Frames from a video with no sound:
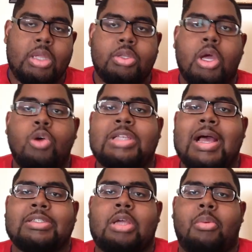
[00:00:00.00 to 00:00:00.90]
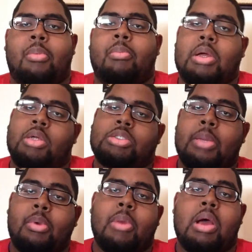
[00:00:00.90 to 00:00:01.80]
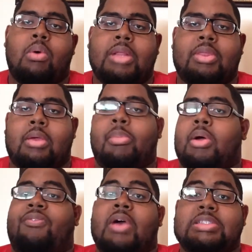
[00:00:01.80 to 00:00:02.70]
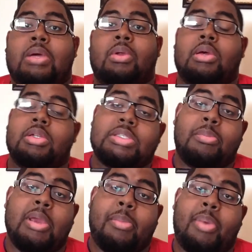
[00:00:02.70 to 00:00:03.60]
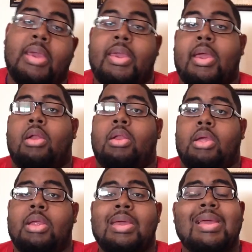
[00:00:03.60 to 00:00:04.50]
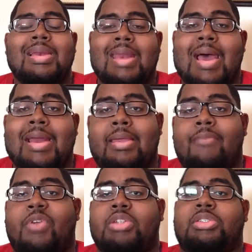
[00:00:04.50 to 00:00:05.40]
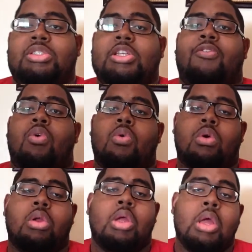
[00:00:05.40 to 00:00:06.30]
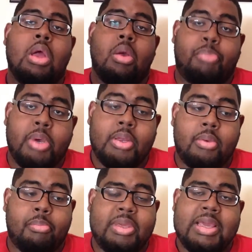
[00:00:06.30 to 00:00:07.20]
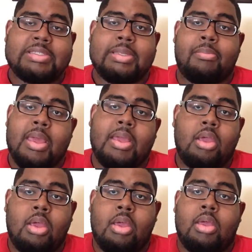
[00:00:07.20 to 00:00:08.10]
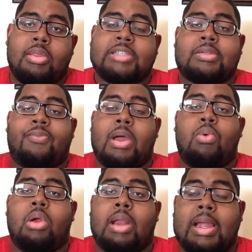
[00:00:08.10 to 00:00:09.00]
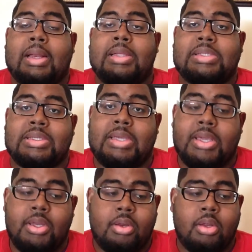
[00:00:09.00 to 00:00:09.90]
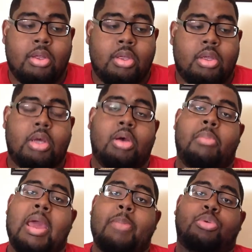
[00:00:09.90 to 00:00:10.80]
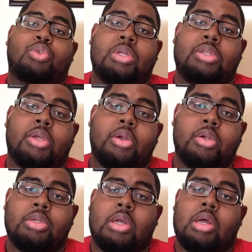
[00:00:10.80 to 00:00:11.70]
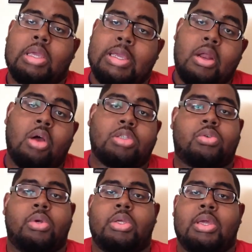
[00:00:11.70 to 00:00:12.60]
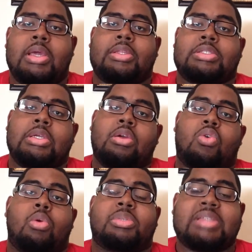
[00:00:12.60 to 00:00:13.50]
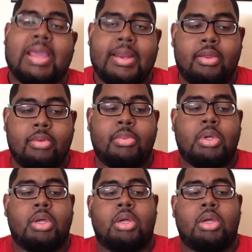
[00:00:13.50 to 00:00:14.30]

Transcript: those guys come to mind when I think about fights I would love to see Manny Pacquiao in, not him versus Jeff Horn. But be as it may, that's the fight we're likely to get April 23rd. In Australia at the Suncorp Stadium,